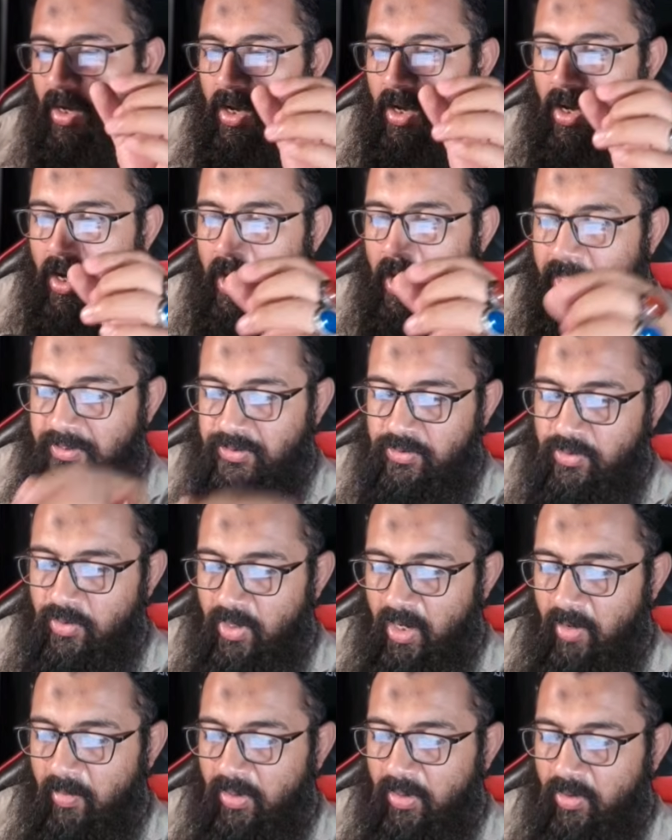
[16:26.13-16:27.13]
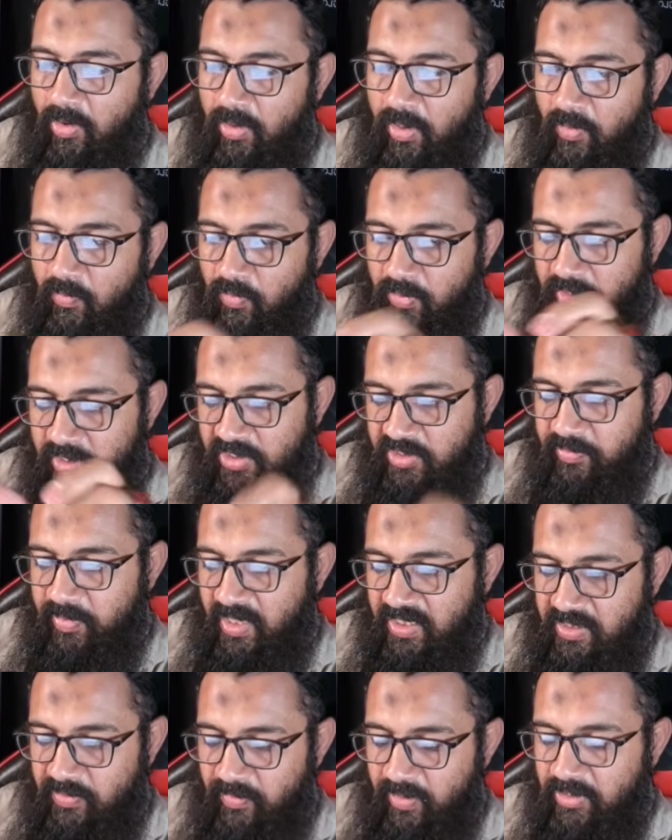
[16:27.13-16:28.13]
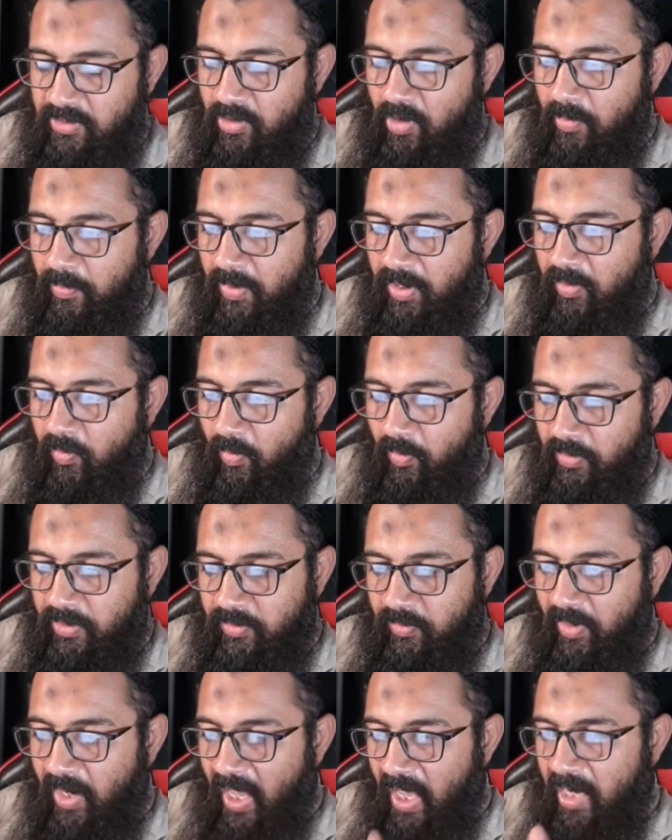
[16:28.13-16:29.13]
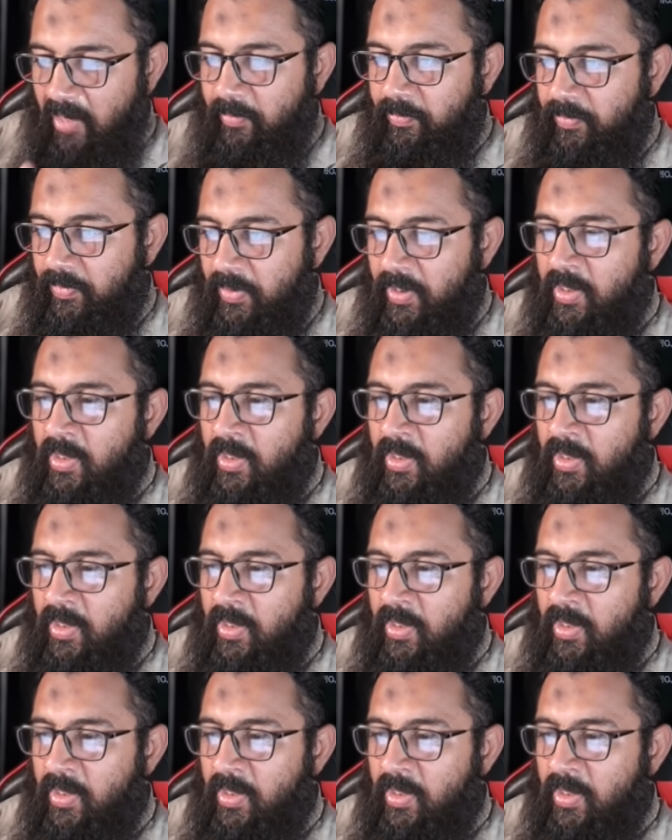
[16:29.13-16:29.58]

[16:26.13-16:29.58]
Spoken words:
SEO enabled content for the specific topic, which will help